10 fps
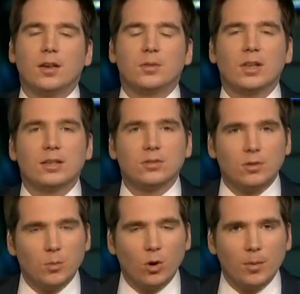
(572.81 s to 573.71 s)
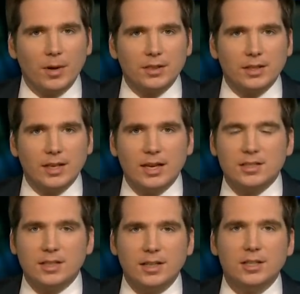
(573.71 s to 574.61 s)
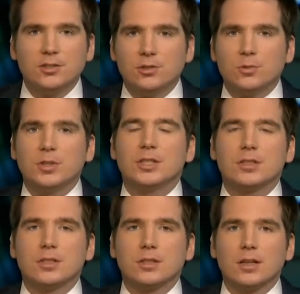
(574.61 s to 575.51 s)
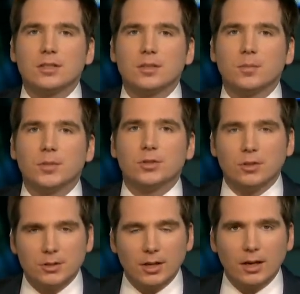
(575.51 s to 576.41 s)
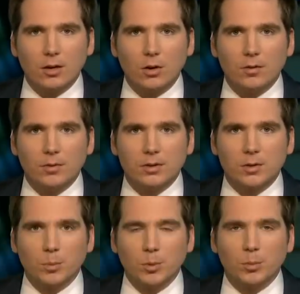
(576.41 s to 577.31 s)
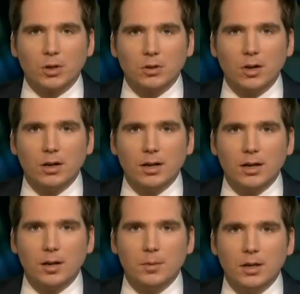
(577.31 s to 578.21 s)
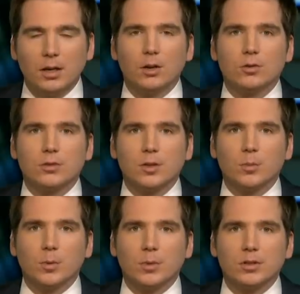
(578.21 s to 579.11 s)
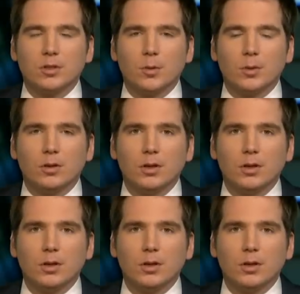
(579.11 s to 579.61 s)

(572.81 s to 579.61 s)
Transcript: If you'd like to learn more about the case and issues we just discussed, be sure to check out our offerings on BloombergLaw.com and also on the Bloomberg Terminal.